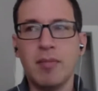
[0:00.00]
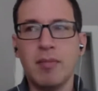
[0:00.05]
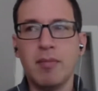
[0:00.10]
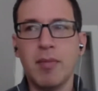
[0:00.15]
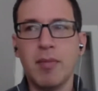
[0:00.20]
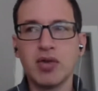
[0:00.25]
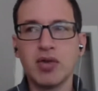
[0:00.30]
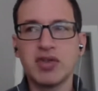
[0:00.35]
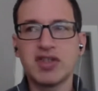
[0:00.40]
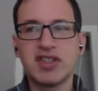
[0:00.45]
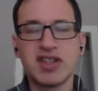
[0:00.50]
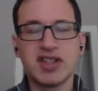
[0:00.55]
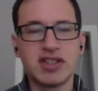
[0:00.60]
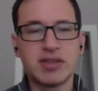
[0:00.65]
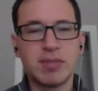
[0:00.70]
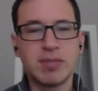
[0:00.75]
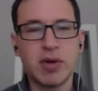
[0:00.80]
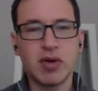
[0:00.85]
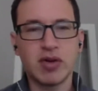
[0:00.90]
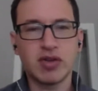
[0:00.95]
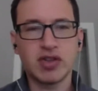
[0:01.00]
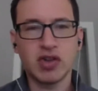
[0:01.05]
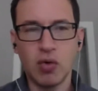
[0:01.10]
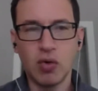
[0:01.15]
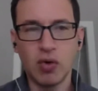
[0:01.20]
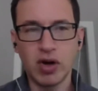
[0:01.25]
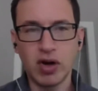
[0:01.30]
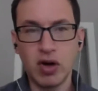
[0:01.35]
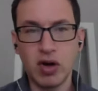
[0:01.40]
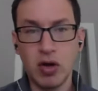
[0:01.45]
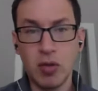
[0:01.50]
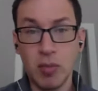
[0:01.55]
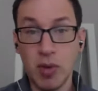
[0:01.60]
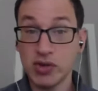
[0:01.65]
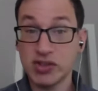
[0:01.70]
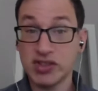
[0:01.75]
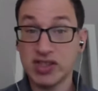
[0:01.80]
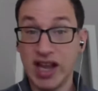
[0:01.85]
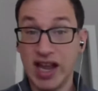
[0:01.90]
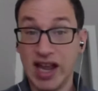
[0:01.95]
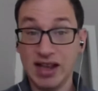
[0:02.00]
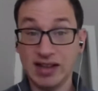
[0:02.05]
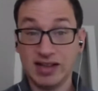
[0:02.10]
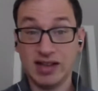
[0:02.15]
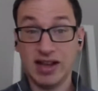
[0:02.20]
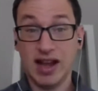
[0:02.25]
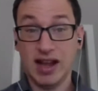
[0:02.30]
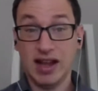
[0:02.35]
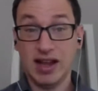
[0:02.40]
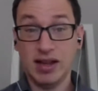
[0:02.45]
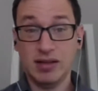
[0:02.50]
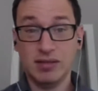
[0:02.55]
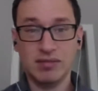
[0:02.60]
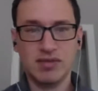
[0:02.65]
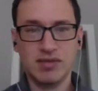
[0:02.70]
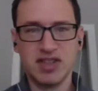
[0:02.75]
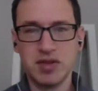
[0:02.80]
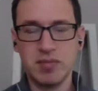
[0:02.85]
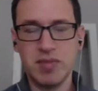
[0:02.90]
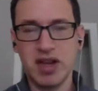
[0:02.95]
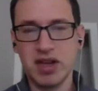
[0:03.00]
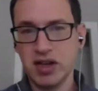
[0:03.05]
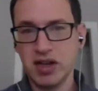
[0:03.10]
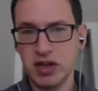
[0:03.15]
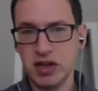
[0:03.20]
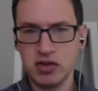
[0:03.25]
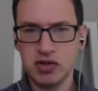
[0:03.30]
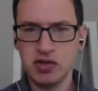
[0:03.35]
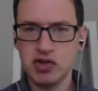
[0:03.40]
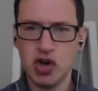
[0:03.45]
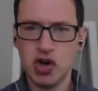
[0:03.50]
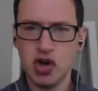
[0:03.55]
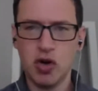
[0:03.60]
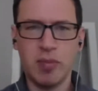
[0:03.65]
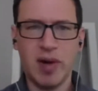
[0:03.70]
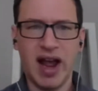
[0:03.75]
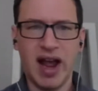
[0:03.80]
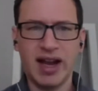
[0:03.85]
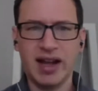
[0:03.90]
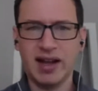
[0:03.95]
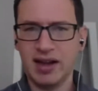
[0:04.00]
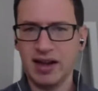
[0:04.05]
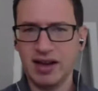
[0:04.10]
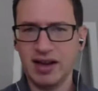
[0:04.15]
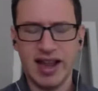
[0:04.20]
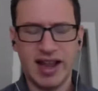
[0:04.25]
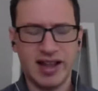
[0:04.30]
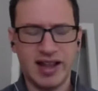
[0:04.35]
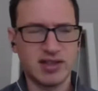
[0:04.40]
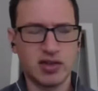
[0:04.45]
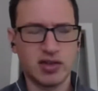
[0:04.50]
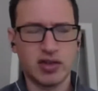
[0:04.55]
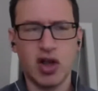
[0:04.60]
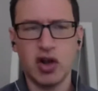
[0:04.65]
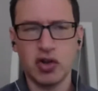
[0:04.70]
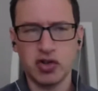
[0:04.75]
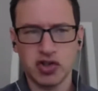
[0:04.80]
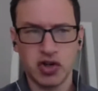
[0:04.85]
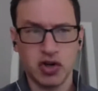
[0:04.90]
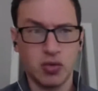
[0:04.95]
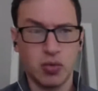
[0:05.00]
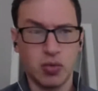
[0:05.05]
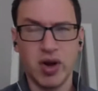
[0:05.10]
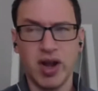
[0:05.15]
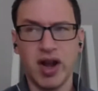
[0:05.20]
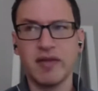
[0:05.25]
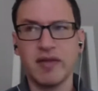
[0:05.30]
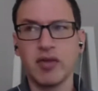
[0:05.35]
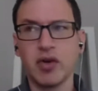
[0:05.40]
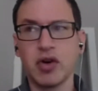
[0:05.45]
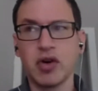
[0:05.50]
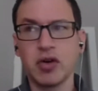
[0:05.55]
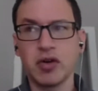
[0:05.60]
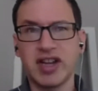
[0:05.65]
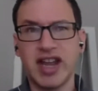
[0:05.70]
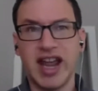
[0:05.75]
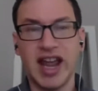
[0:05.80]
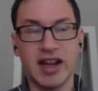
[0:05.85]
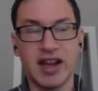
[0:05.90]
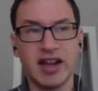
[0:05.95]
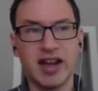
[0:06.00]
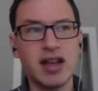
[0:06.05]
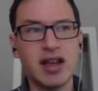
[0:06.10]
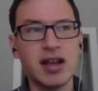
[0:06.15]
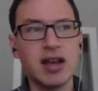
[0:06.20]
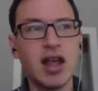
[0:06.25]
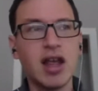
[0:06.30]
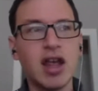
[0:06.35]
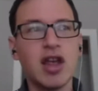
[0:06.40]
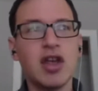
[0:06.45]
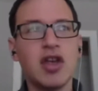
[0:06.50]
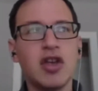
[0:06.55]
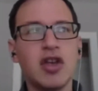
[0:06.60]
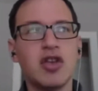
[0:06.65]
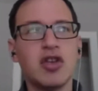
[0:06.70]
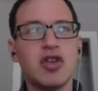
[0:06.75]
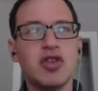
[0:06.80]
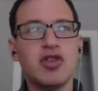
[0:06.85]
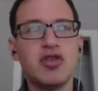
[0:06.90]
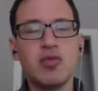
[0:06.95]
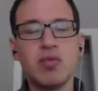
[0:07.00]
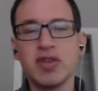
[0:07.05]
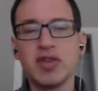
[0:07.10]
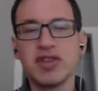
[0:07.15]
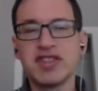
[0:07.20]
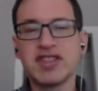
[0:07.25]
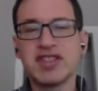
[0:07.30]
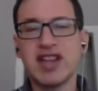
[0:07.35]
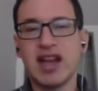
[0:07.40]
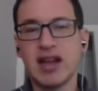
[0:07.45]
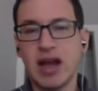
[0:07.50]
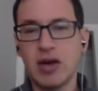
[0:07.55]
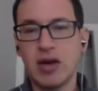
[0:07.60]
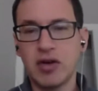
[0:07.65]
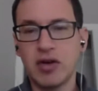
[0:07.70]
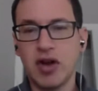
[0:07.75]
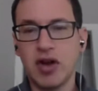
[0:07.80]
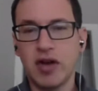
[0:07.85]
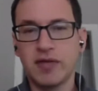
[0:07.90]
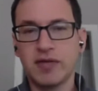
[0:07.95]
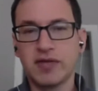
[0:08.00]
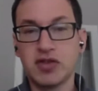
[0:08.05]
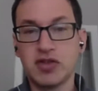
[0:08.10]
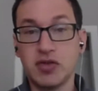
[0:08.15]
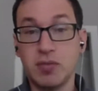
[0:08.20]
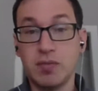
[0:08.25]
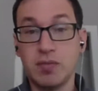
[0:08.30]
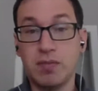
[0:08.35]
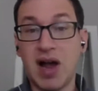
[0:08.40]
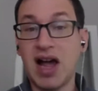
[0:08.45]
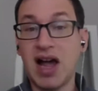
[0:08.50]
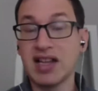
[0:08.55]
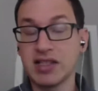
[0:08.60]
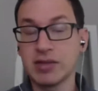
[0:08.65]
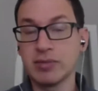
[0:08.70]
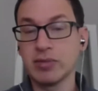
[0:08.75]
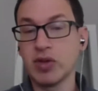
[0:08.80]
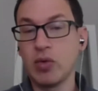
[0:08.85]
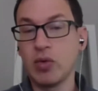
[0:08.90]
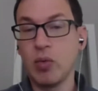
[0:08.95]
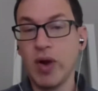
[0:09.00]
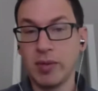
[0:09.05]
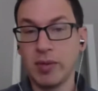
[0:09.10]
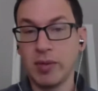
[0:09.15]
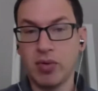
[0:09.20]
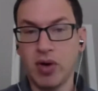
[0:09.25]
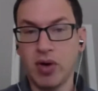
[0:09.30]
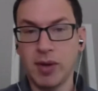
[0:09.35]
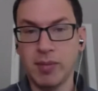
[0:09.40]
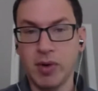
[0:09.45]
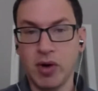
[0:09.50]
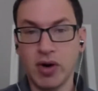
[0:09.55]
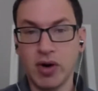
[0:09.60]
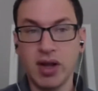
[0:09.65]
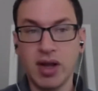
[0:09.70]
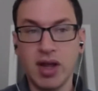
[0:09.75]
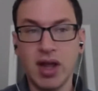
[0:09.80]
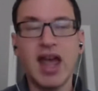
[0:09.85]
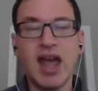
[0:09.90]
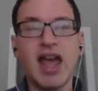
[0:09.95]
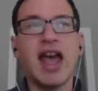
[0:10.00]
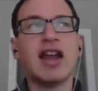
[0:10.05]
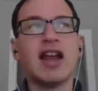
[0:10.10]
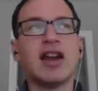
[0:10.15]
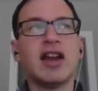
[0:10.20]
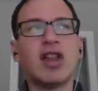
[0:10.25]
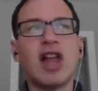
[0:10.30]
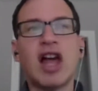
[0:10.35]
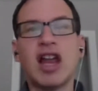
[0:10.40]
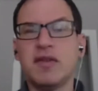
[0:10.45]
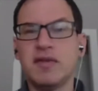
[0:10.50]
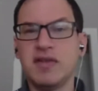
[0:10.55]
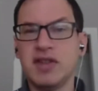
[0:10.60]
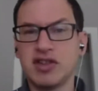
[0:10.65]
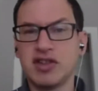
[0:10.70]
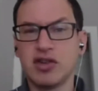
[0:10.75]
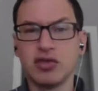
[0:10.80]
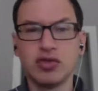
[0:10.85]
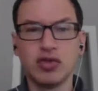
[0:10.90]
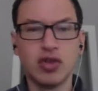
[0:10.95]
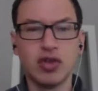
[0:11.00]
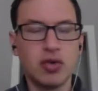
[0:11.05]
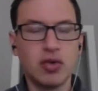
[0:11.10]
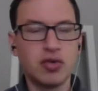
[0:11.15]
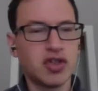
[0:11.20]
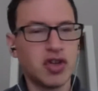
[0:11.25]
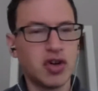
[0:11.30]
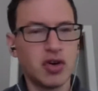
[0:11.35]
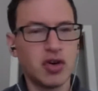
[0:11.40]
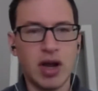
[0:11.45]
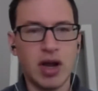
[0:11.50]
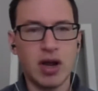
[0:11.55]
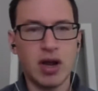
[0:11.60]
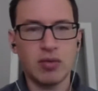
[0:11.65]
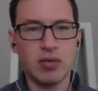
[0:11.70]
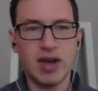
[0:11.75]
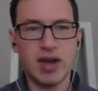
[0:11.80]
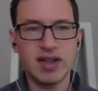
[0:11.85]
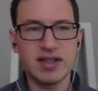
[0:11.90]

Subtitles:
most conspiratorial, most anti-Dominion, Joe Biden, cancel culture, whatever candidate, you will stand out enough to possibly win a primary. And a lot of these are low turnout